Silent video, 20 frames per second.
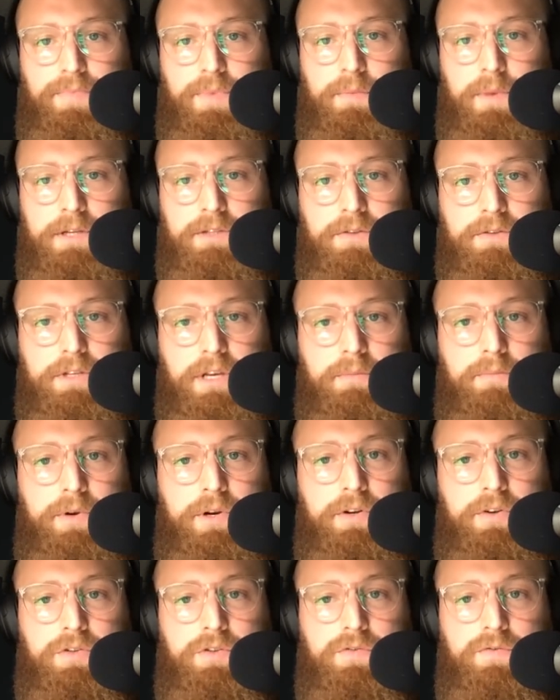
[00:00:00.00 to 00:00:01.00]
muscles can
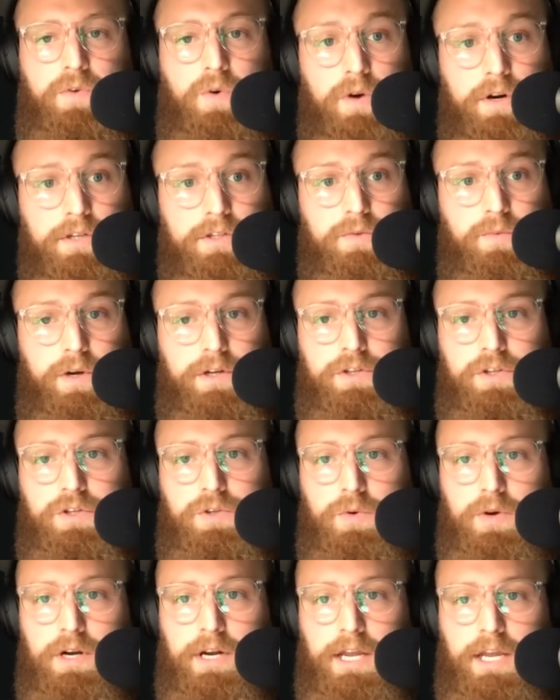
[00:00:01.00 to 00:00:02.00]
produce force while
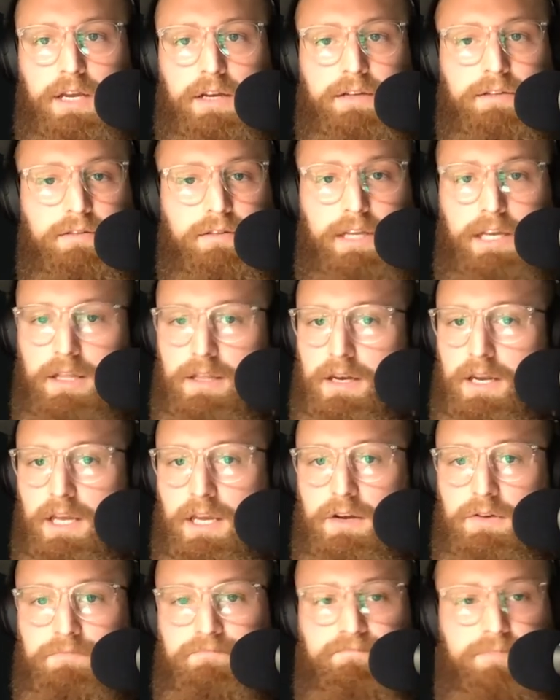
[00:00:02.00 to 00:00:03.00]
shortening,
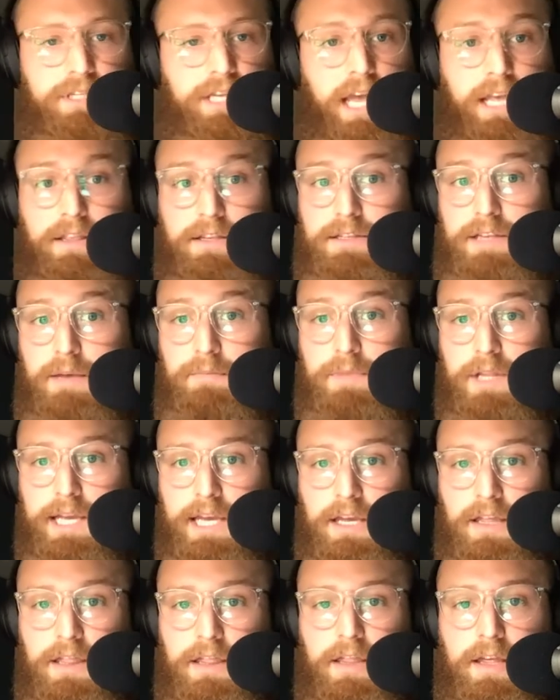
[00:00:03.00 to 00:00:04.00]
lengthening, staying the same
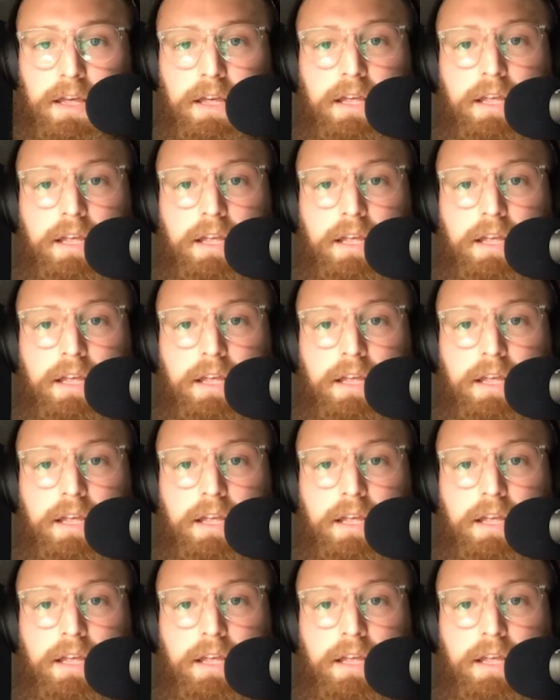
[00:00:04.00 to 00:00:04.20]
length.